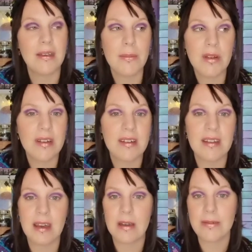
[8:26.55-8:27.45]

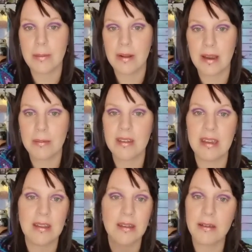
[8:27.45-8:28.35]
community that have
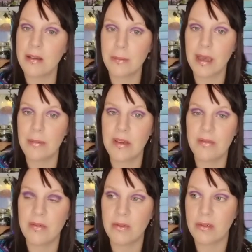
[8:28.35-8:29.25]
epilepsy that couldn't maybe
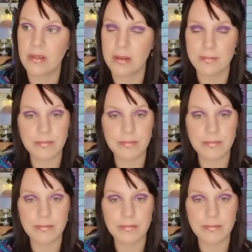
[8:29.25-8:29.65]
afford